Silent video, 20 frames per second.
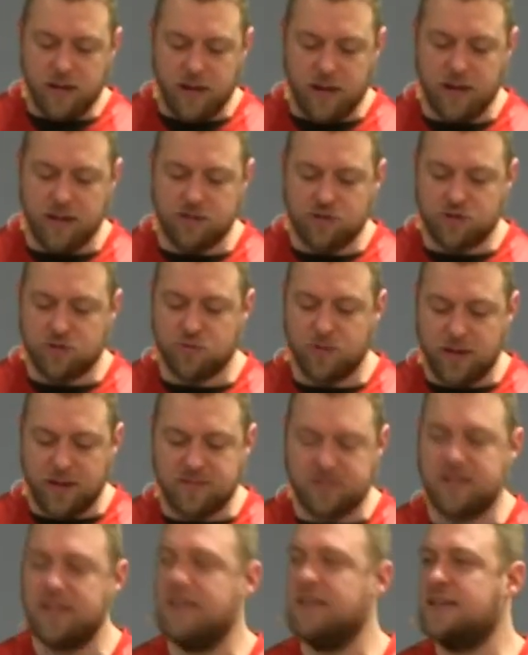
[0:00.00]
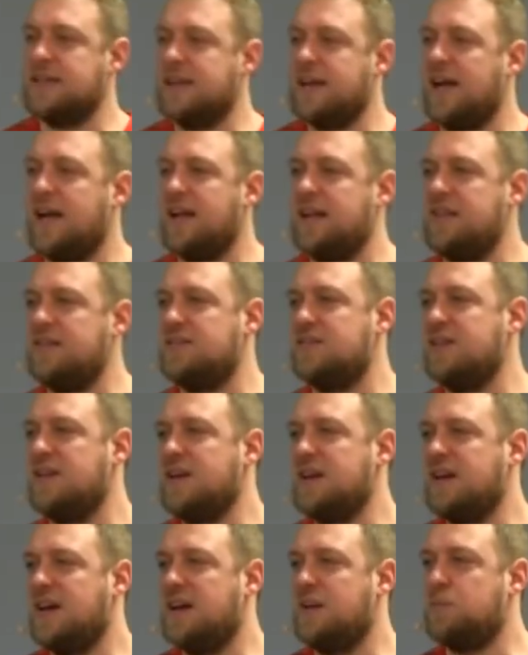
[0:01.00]
trust in God's
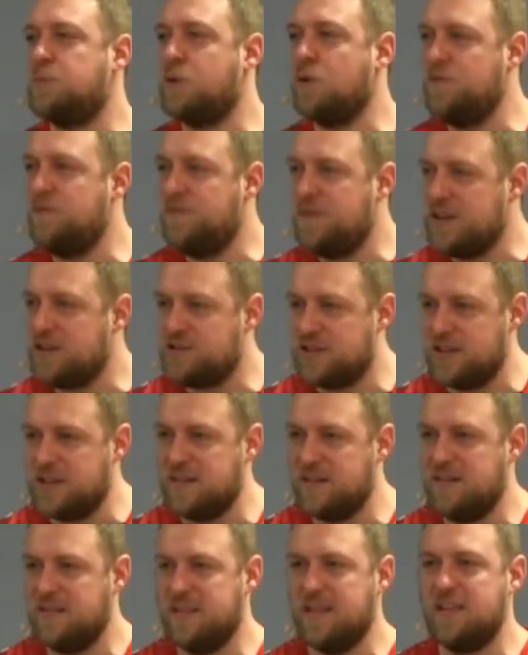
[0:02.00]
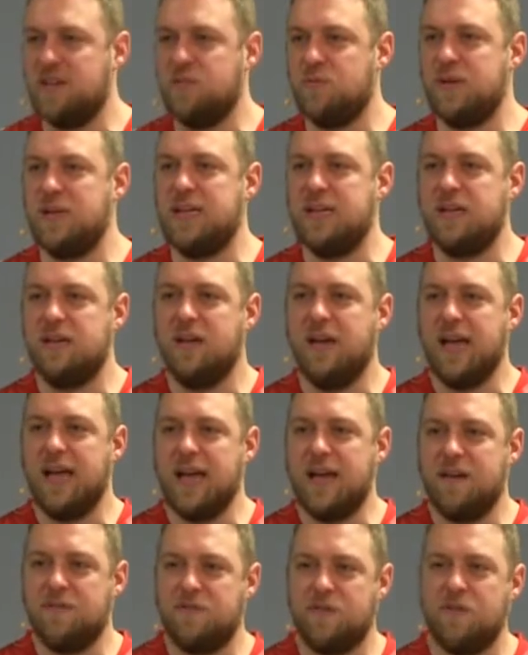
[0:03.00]
provision, that we
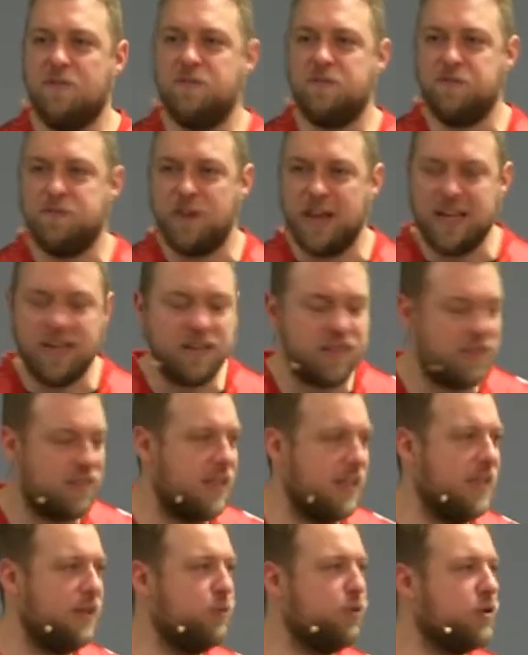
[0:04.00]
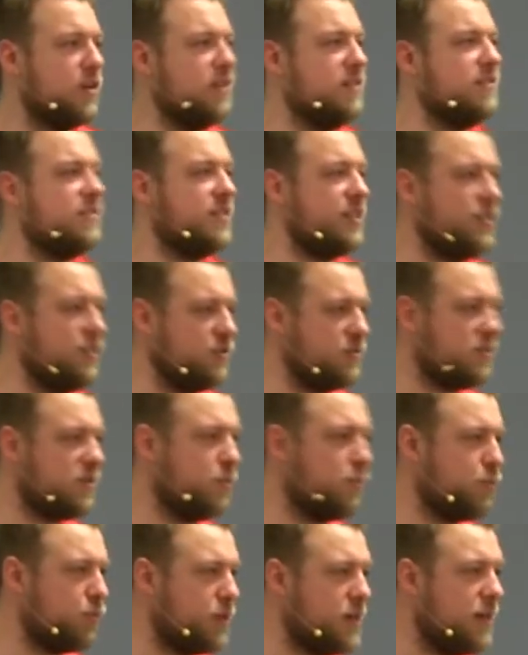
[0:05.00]
have faith that He will continue to
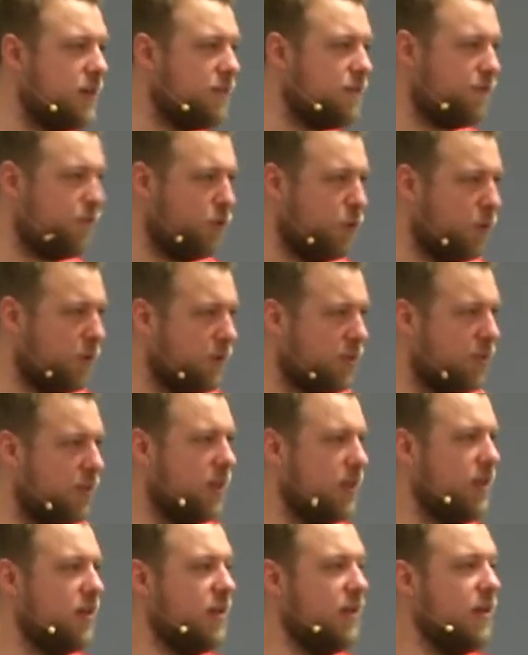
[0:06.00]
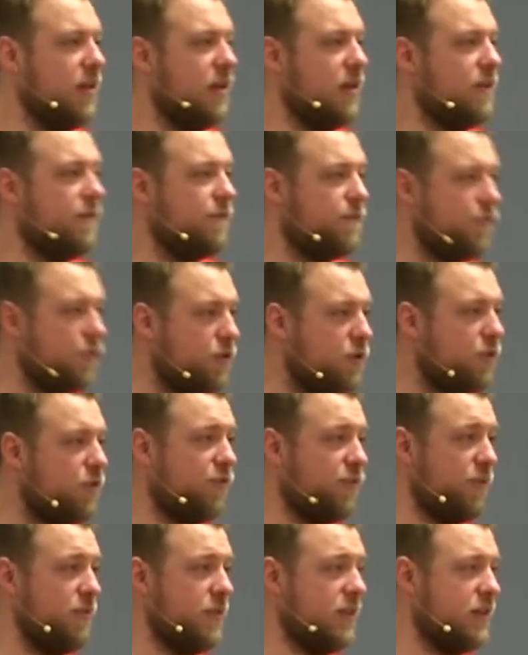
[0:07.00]
bring forth food
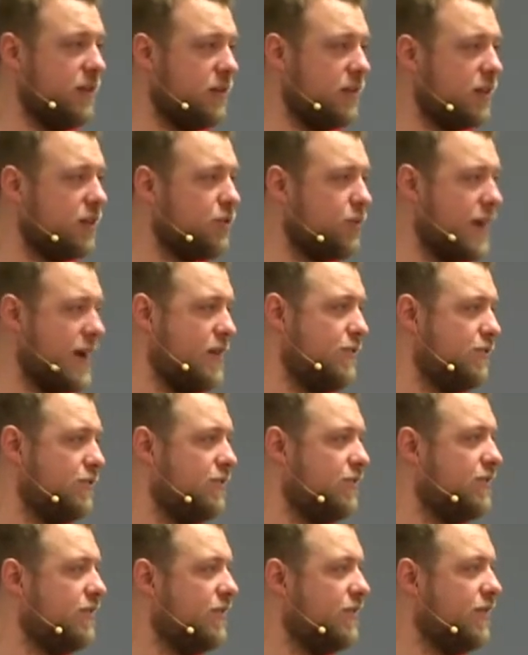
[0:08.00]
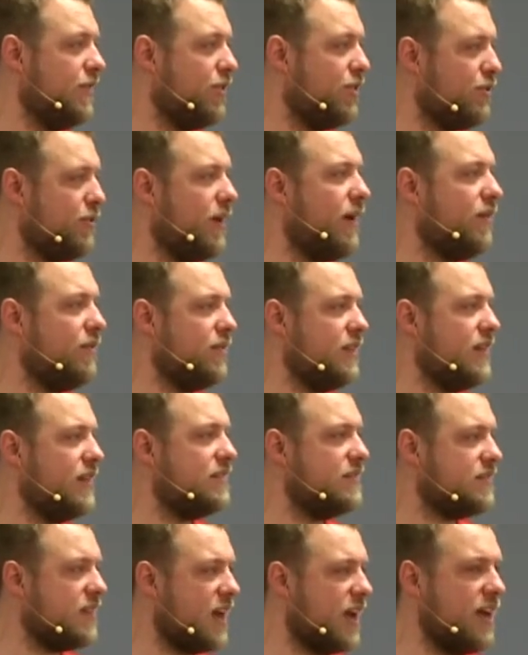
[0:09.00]
from the ground throughout the
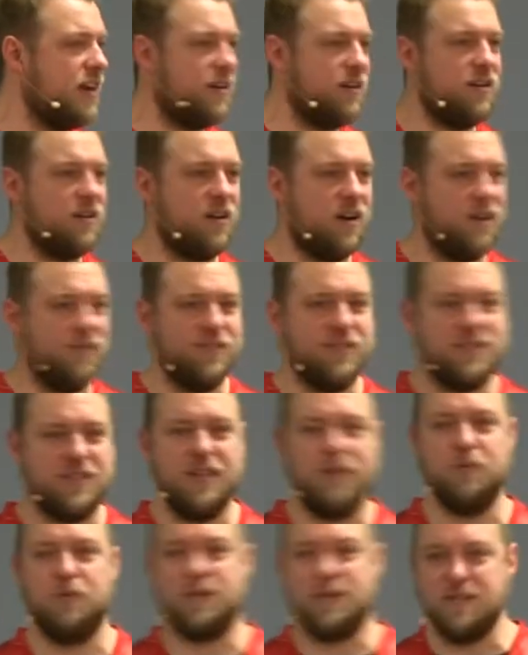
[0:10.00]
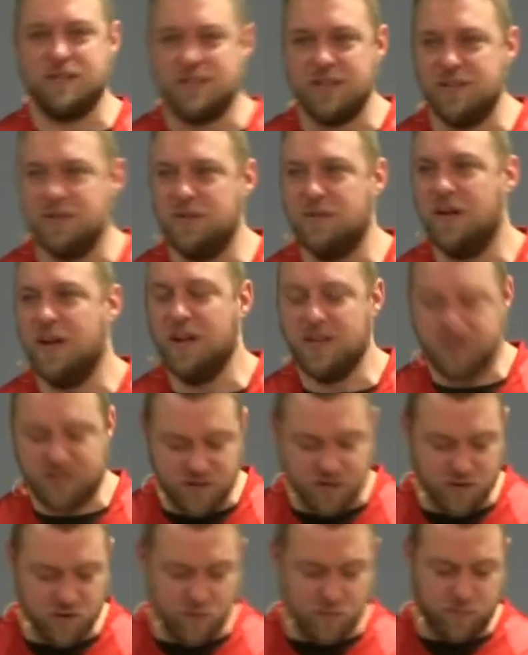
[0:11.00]
entire harvest, that He will continue
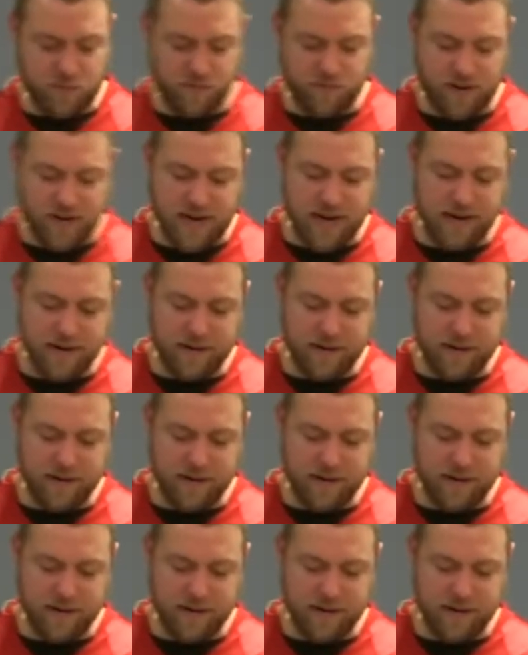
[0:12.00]
to provide.